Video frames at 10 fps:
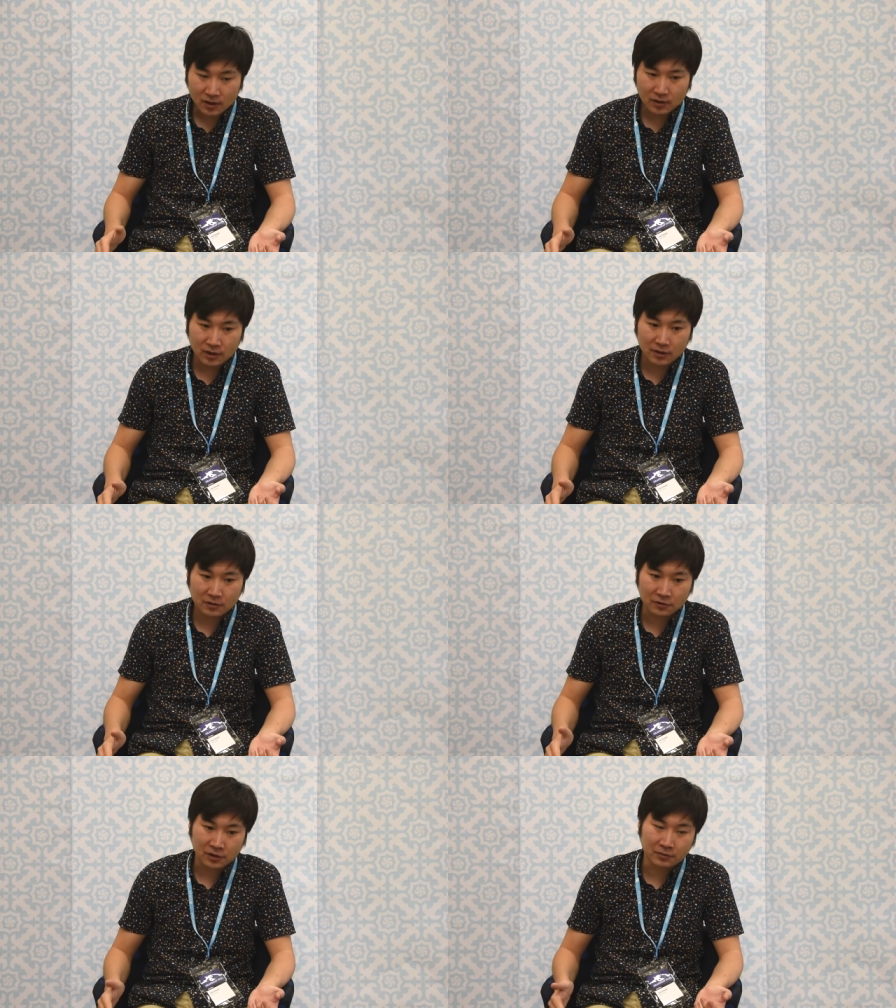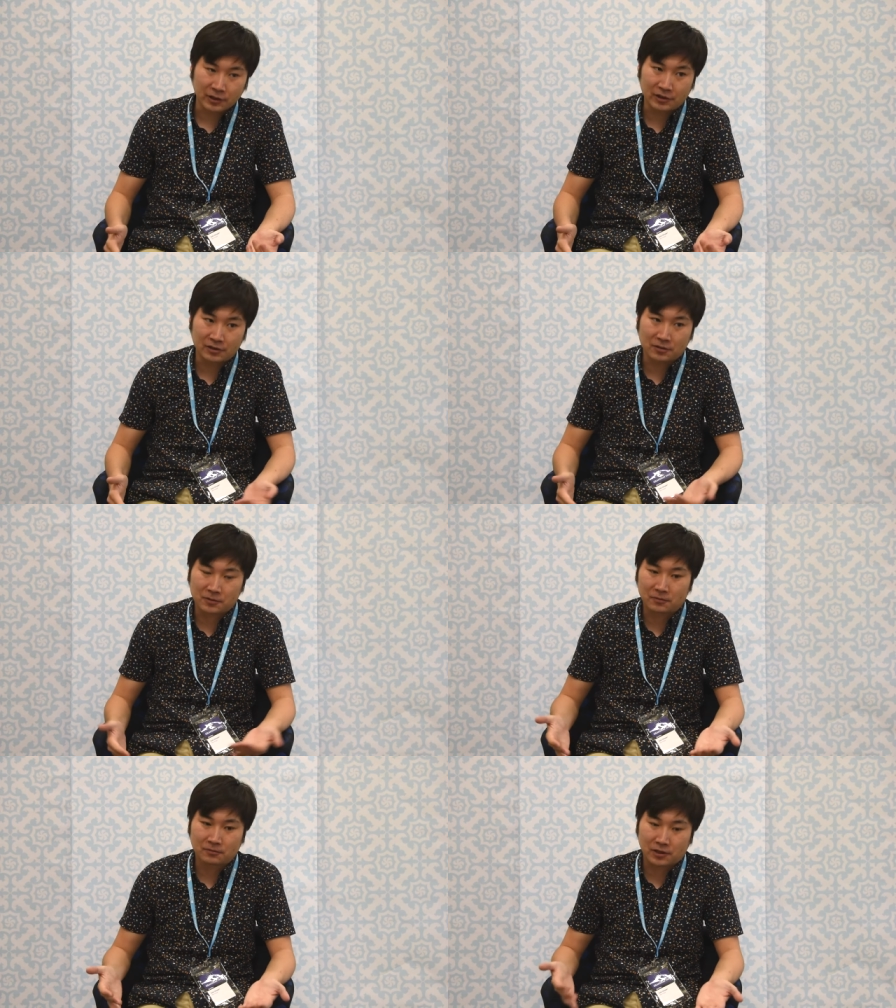uh, contemporary in
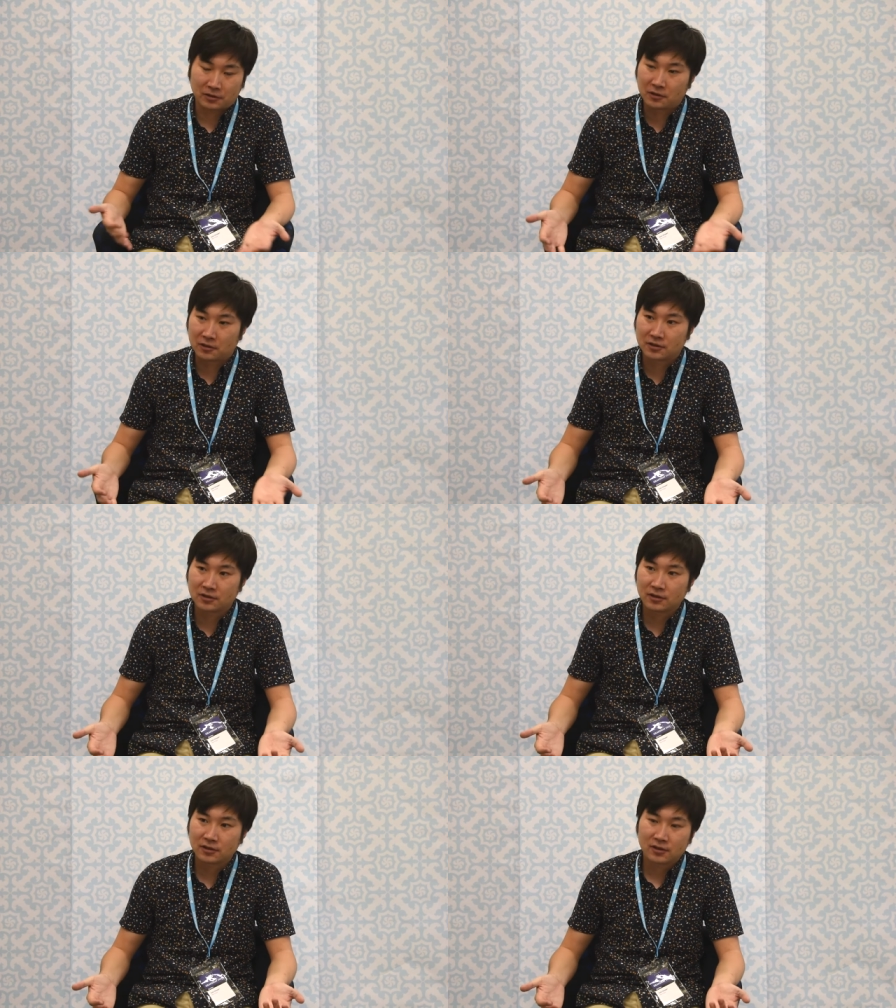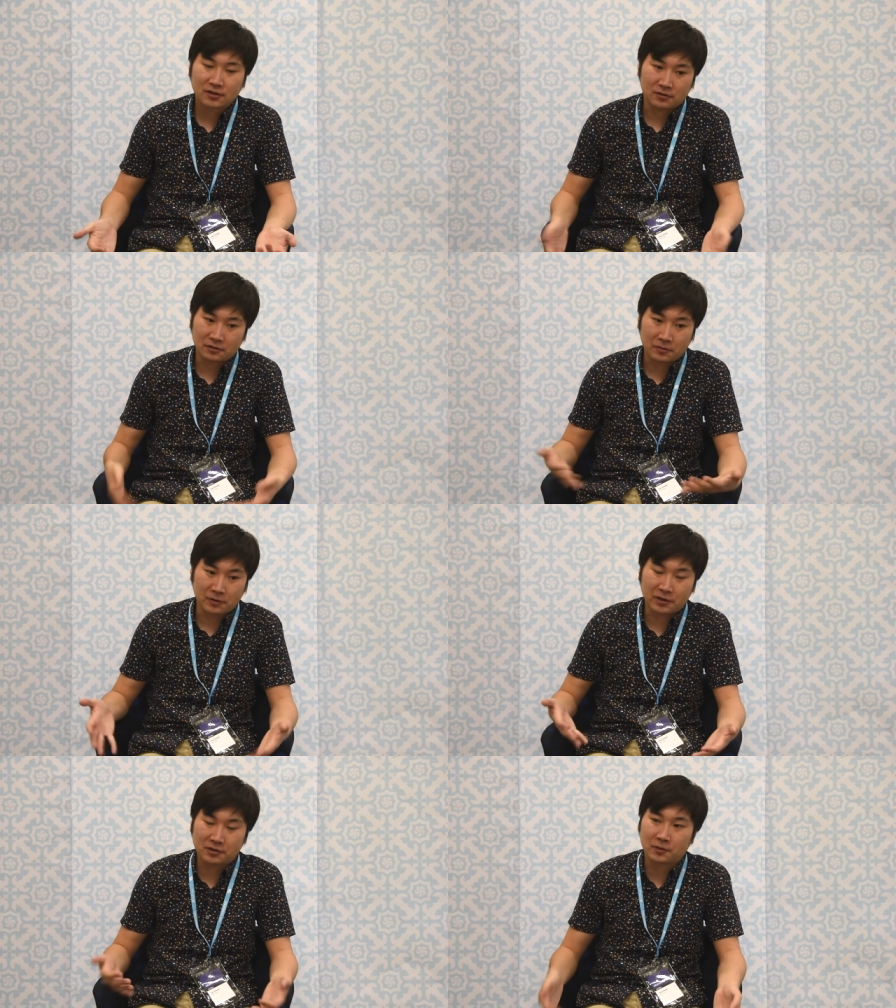terms of technology,
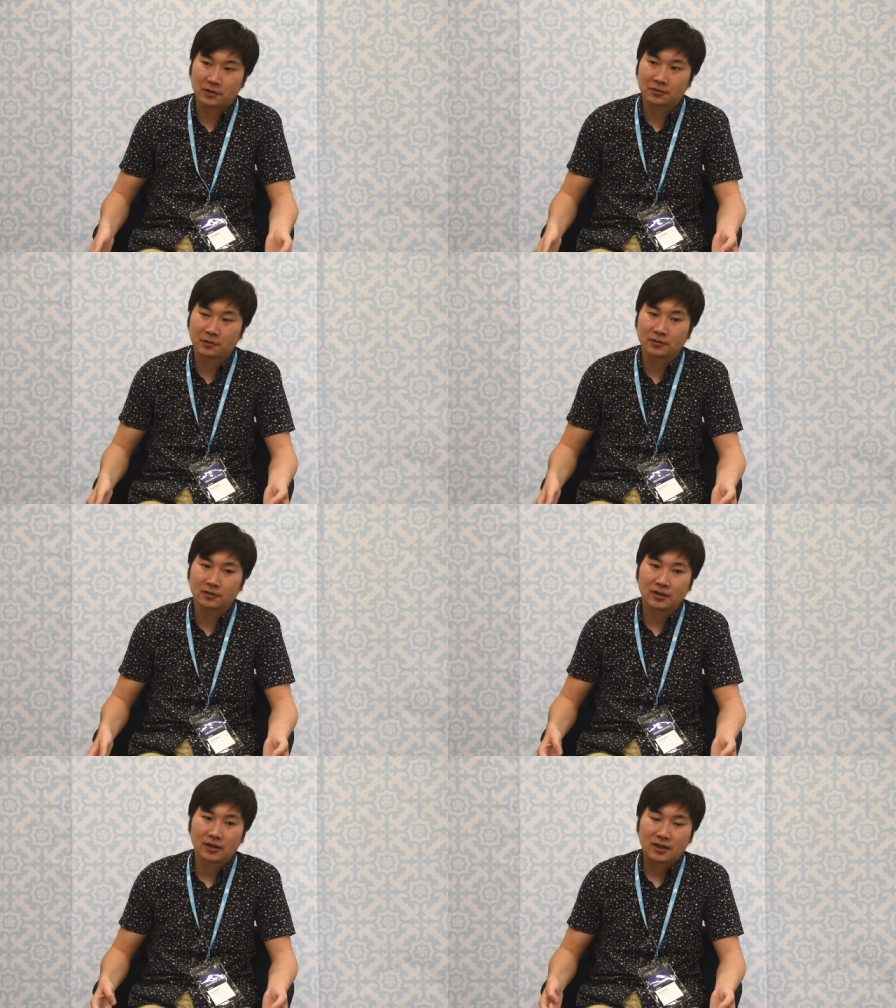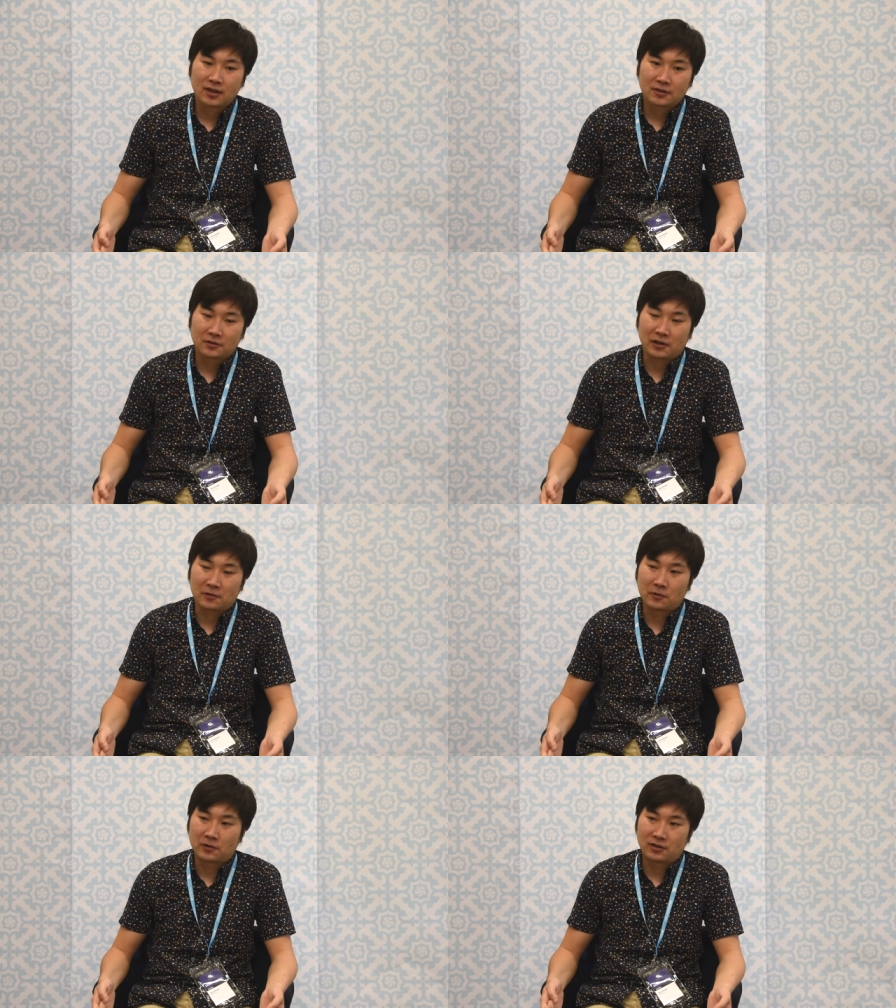contemporary as possible, so that
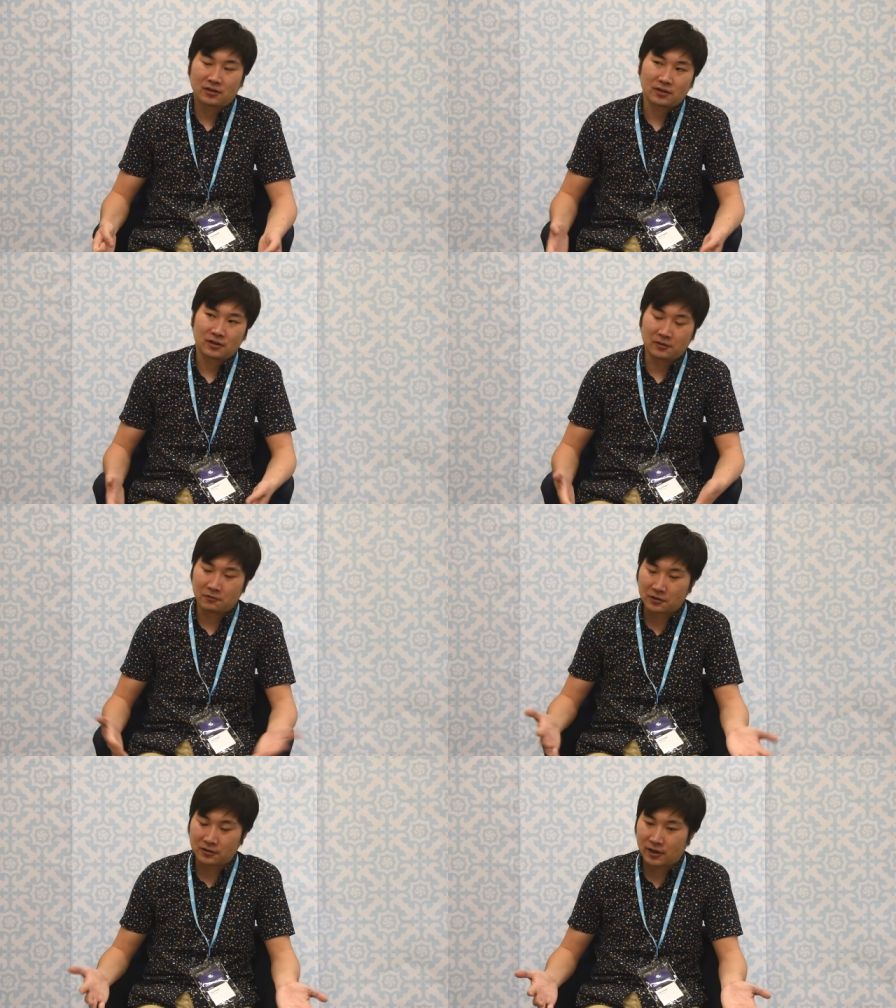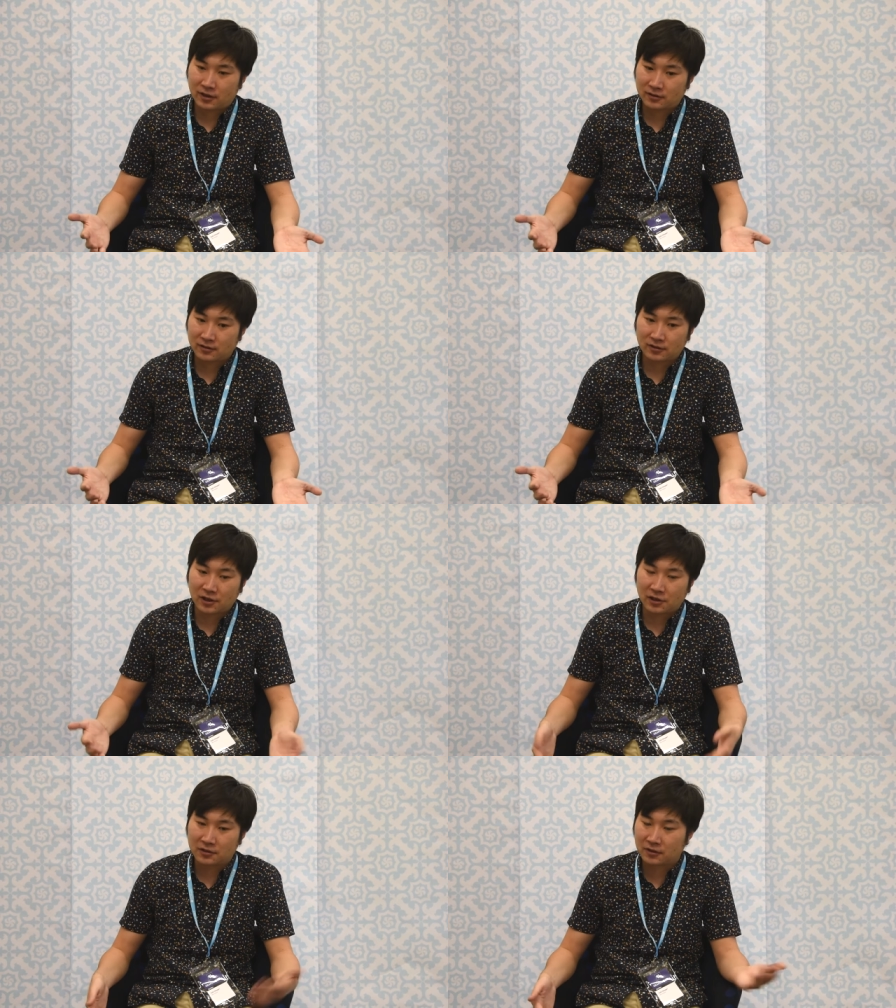it, wor it works like
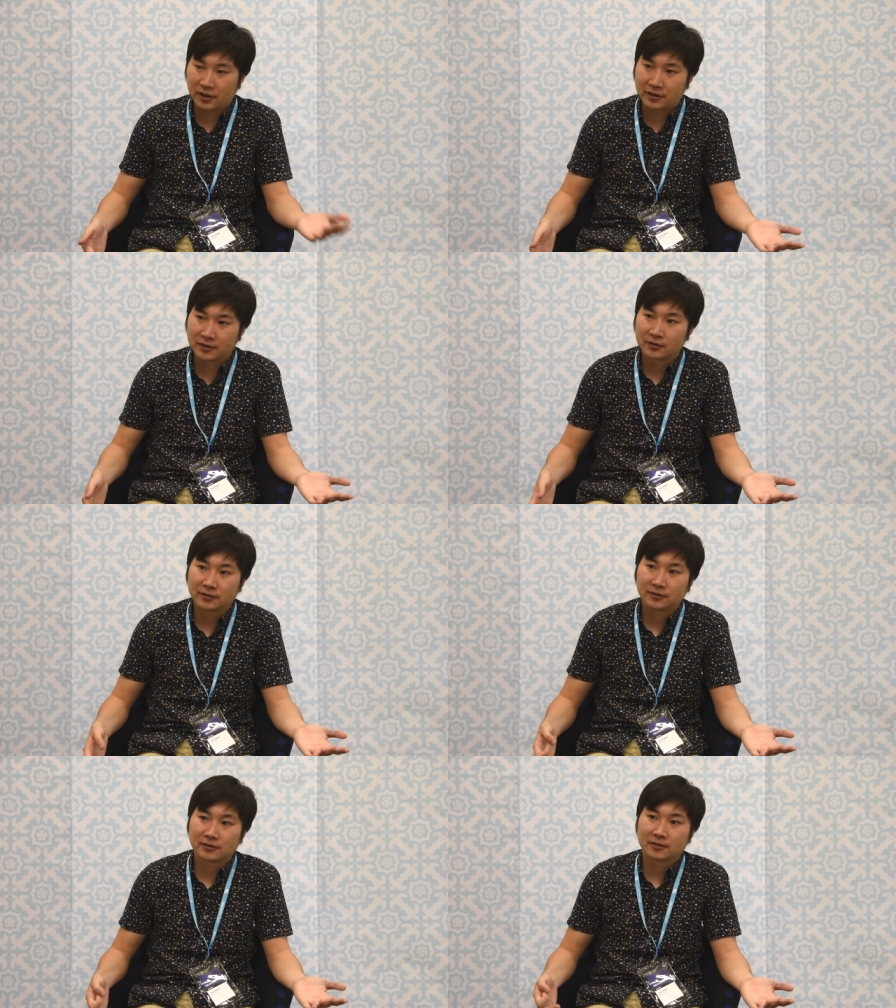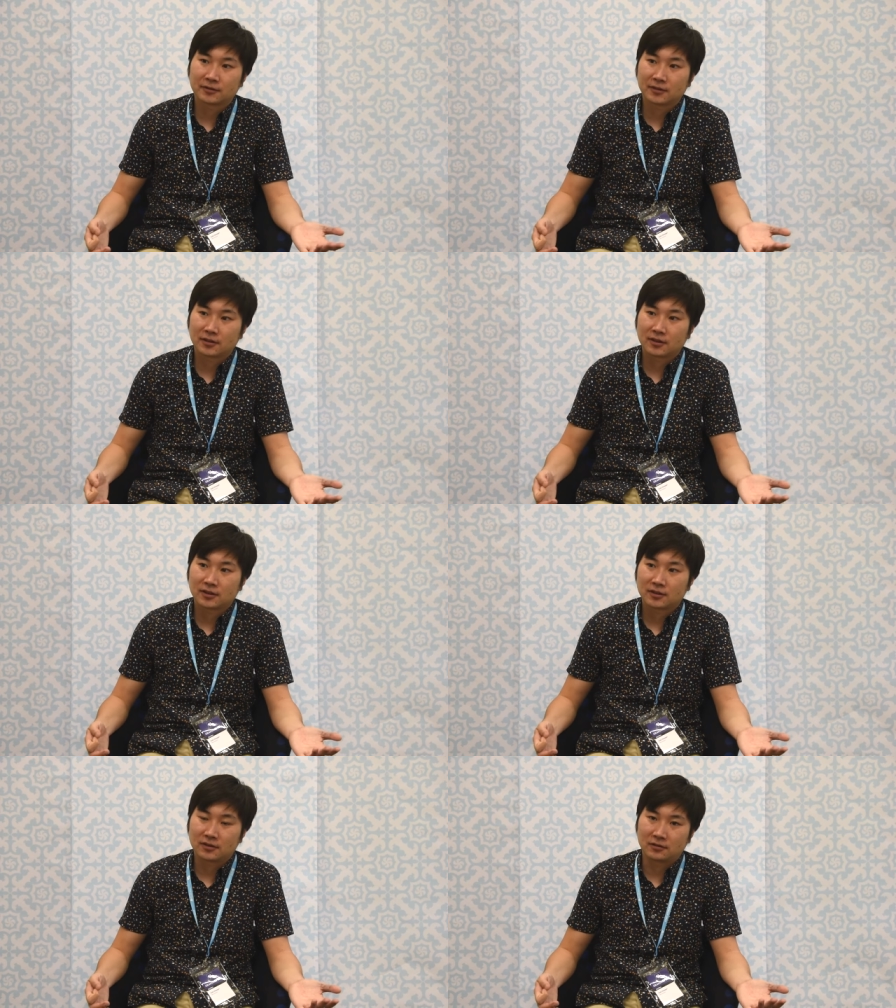10 years later.
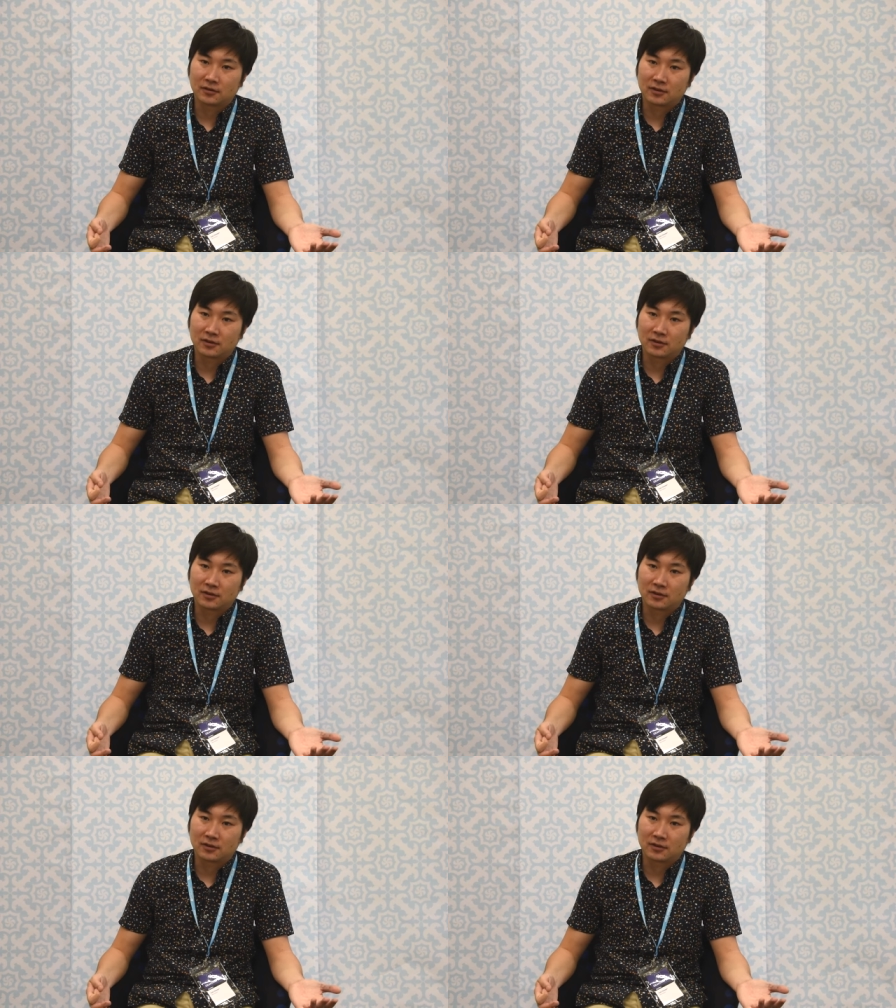So